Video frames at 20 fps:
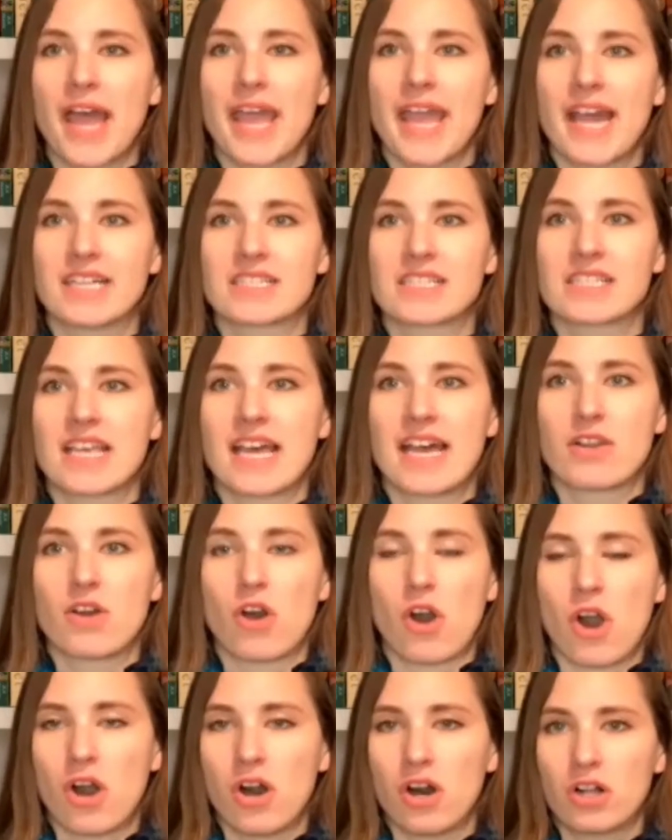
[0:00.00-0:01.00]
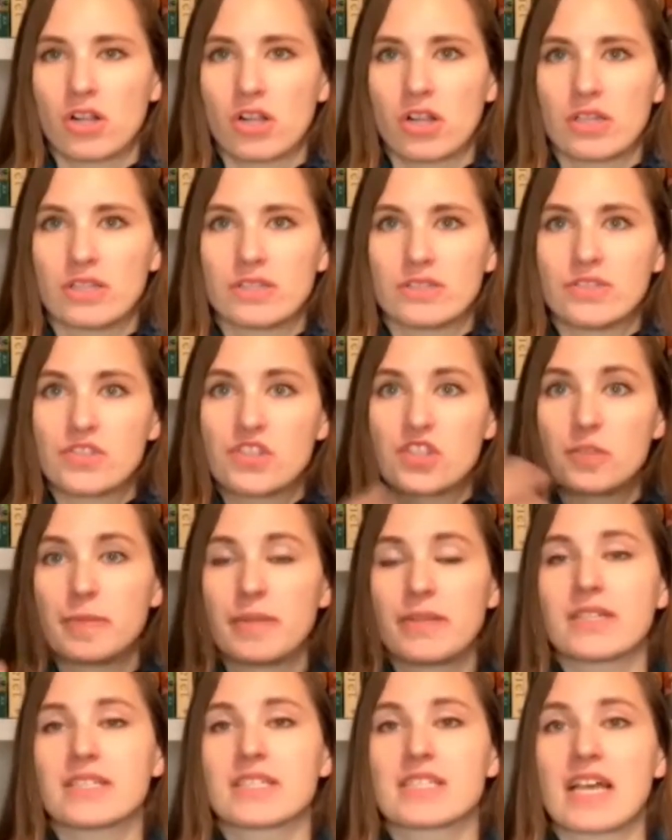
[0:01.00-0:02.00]
asked that all
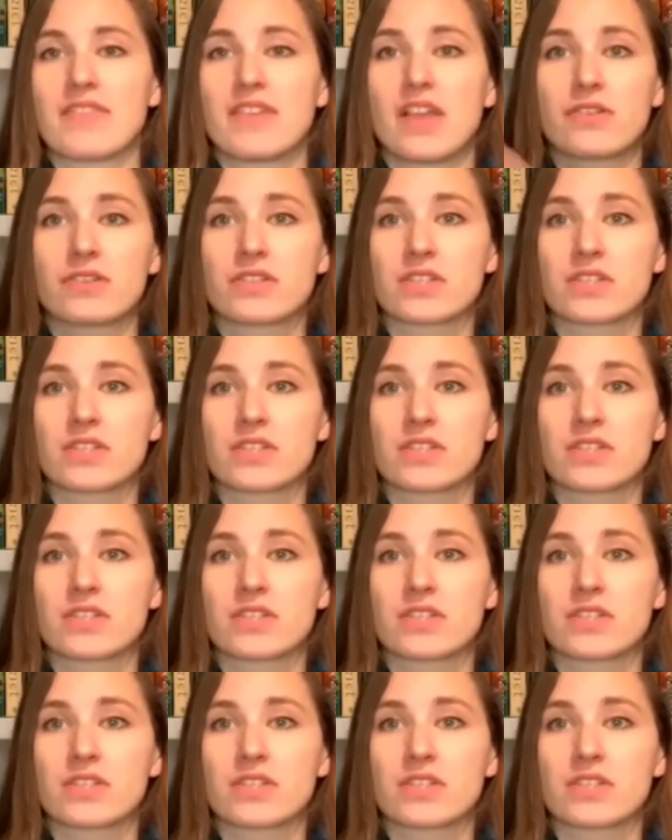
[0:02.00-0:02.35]
spirits on the other